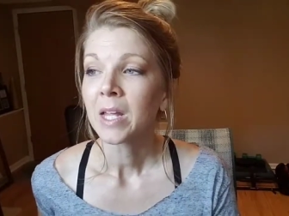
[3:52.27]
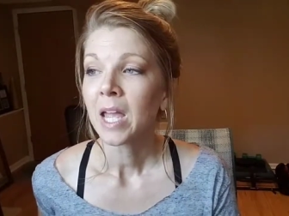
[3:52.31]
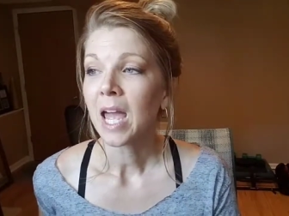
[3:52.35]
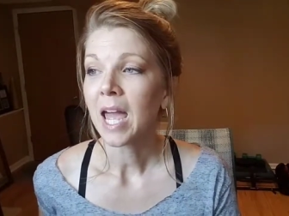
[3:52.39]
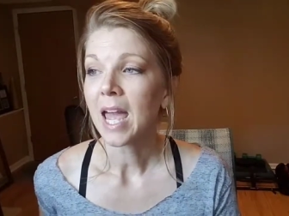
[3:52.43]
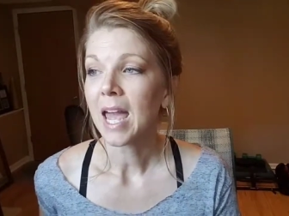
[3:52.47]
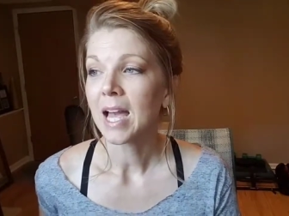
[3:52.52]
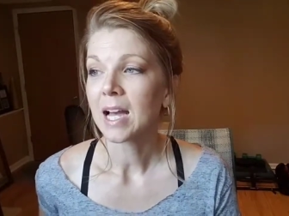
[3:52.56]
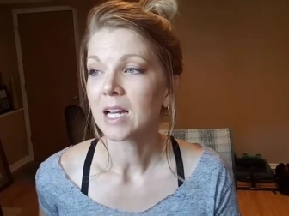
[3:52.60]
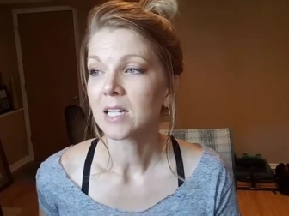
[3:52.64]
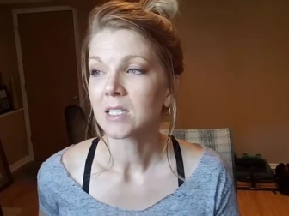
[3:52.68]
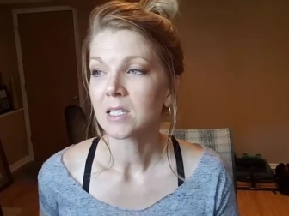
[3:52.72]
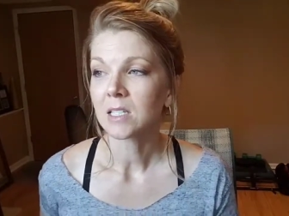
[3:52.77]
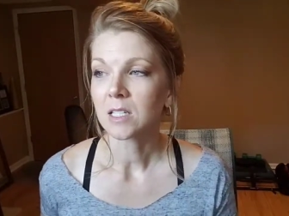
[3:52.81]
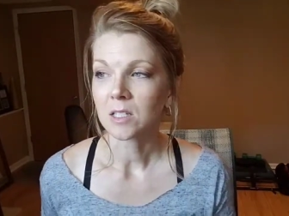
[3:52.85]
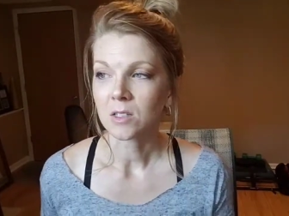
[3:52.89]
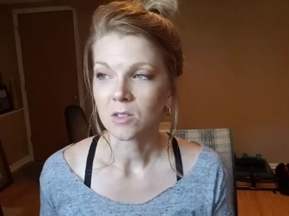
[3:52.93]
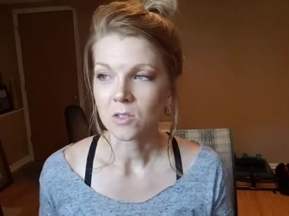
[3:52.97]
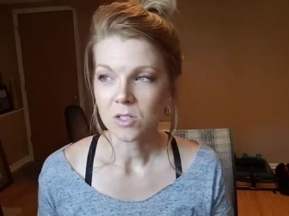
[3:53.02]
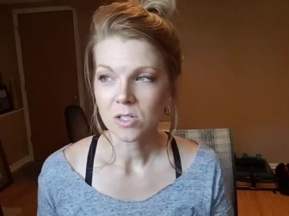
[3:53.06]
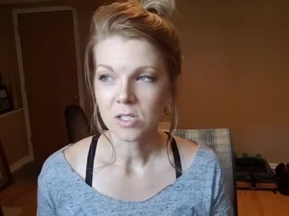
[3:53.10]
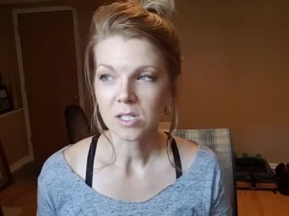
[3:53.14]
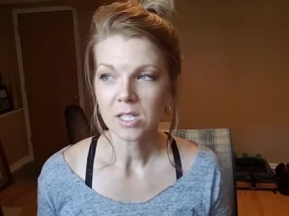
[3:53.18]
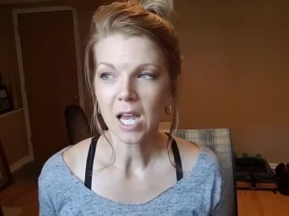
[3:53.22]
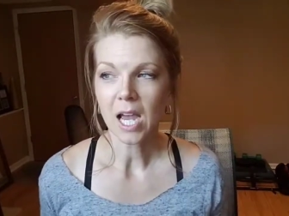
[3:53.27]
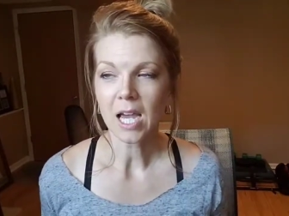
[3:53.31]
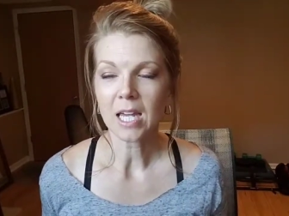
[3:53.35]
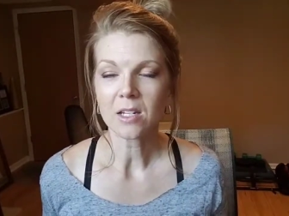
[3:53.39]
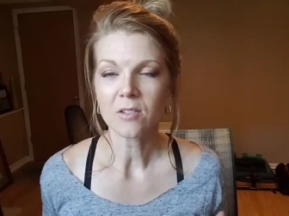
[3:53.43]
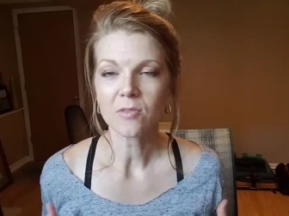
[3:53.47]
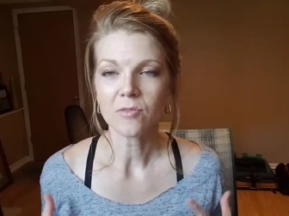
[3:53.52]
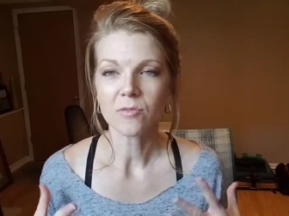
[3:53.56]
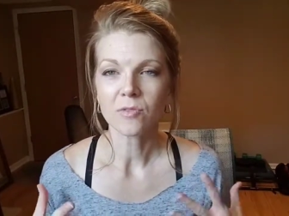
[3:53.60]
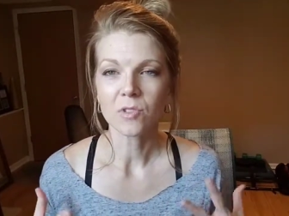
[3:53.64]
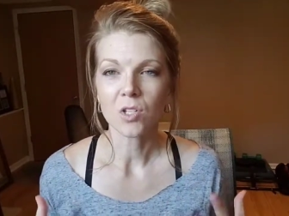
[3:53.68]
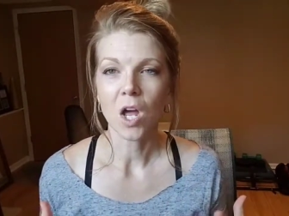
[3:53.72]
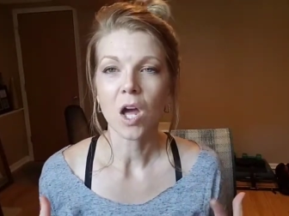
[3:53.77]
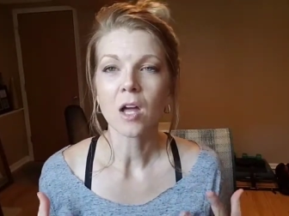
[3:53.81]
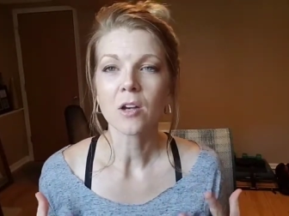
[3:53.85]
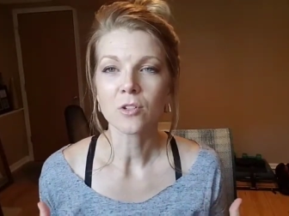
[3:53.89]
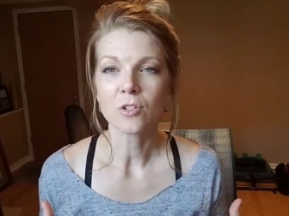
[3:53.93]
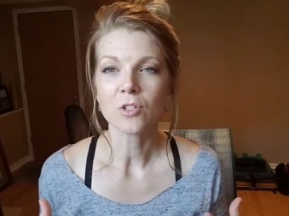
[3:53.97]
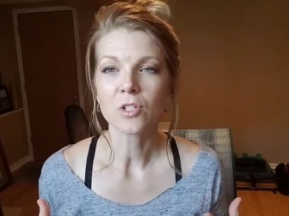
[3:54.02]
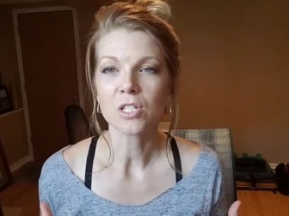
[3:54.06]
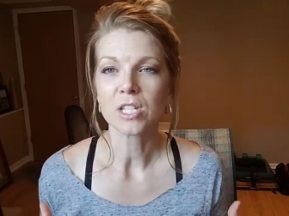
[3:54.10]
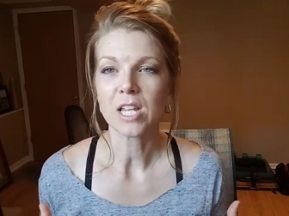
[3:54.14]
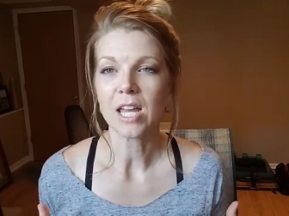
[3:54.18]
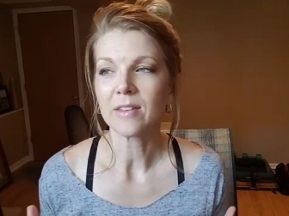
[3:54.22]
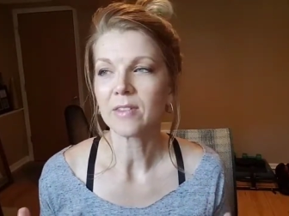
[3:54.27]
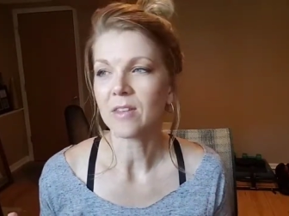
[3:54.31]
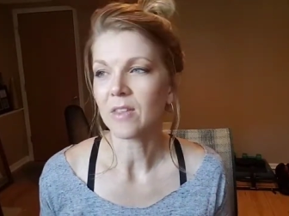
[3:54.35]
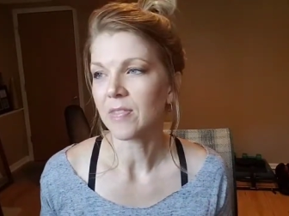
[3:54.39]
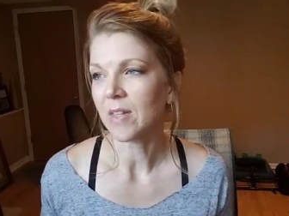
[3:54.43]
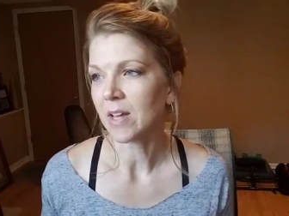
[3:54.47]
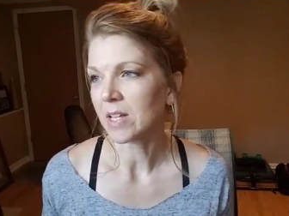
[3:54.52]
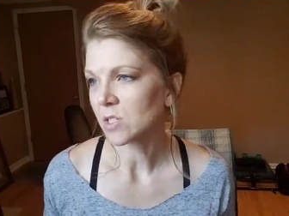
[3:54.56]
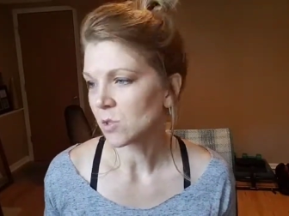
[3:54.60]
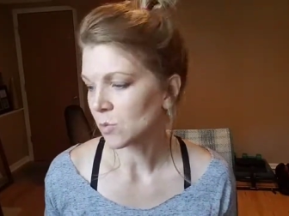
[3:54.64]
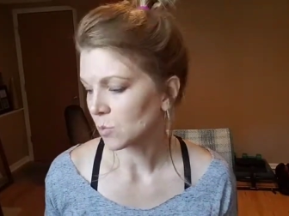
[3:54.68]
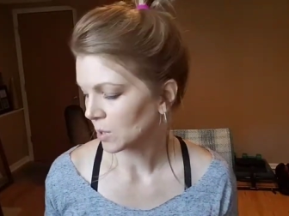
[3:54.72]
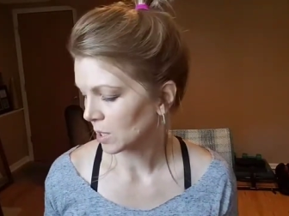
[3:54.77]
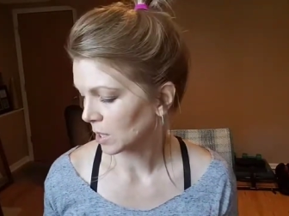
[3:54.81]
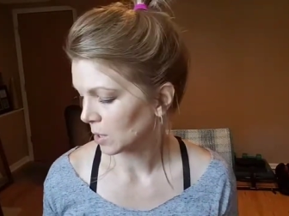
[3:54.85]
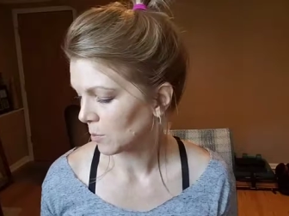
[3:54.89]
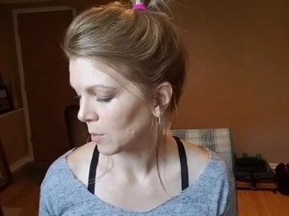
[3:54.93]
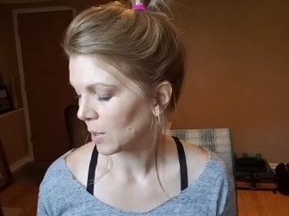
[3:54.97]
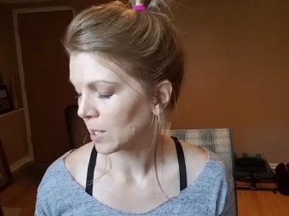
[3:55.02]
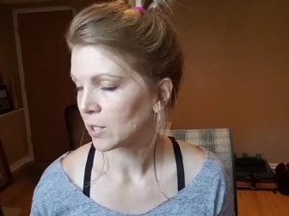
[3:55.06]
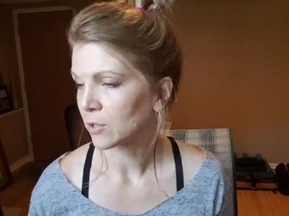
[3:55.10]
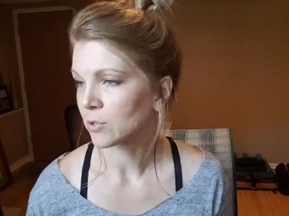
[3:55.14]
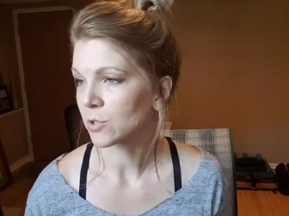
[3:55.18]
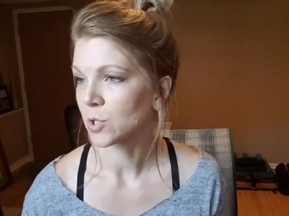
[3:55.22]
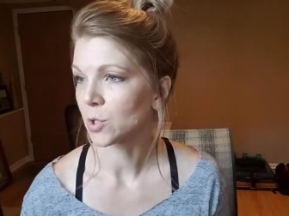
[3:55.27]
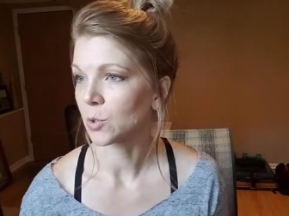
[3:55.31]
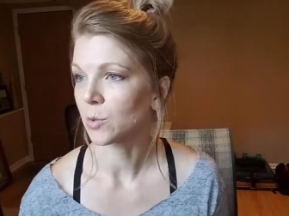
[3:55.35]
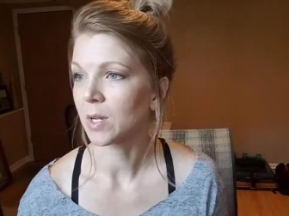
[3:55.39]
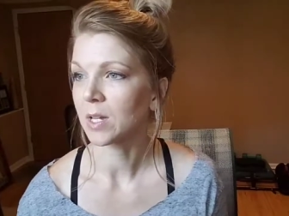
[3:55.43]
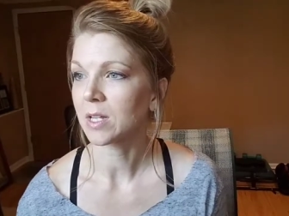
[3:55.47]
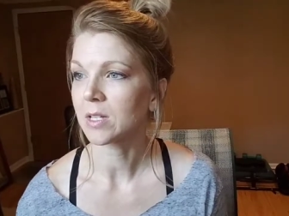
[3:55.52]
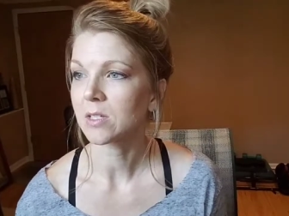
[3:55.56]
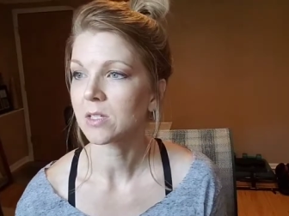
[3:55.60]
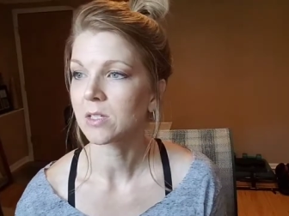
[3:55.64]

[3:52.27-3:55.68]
And, you know, just kind of understand that that's really what you're doing.